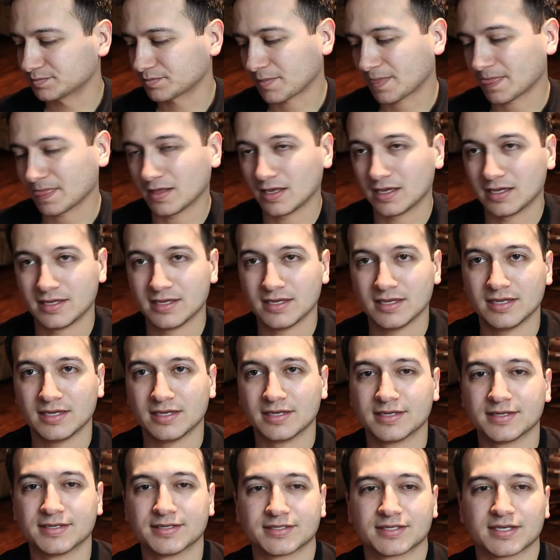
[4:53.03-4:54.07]

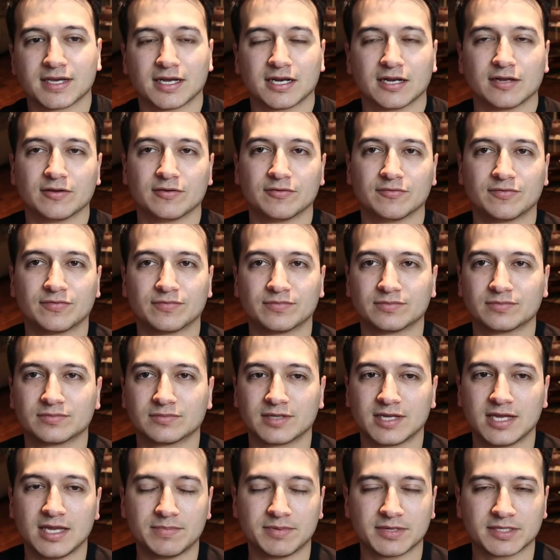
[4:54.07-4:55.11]
He is kind of
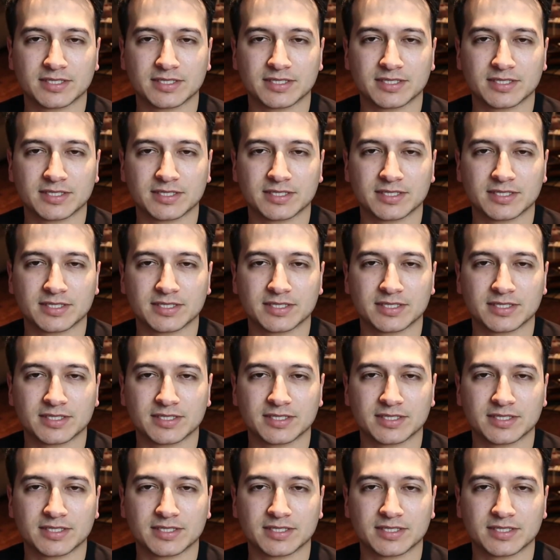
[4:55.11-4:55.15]
keeping